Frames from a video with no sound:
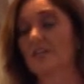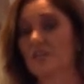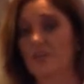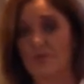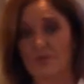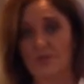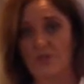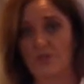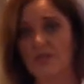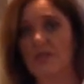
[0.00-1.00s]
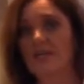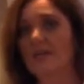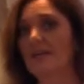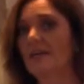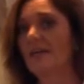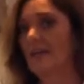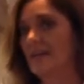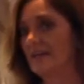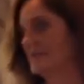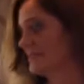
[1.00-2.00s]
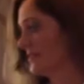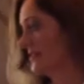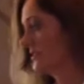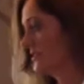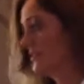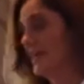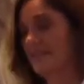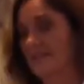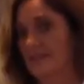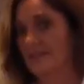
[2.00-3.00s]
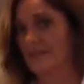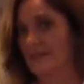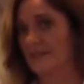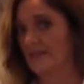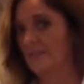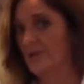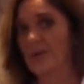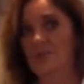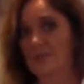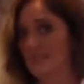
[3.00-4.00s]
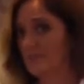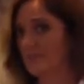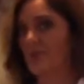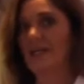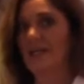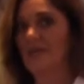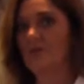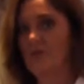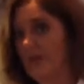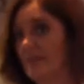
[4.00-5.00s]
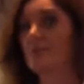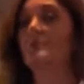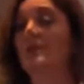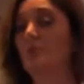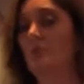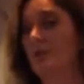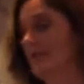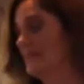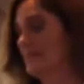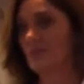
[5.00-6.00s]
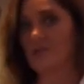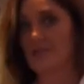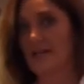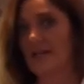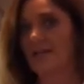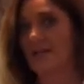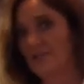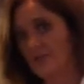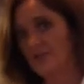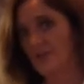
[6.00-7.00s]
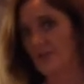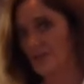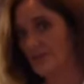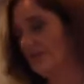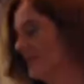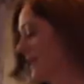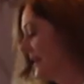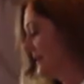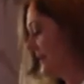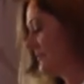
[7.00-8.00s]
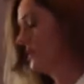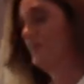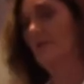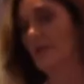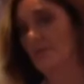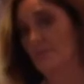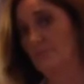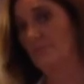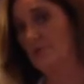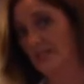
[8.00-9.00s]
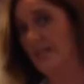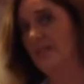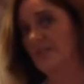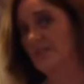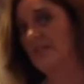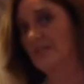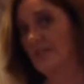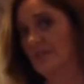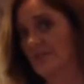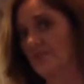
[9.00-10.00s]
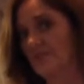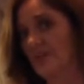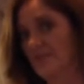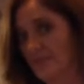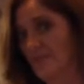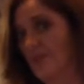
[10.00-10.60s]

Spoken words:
So for security and the fact that paper didn't print out when I hit file print, it's residing on this server, and now I'm going to pull it down to this actual device and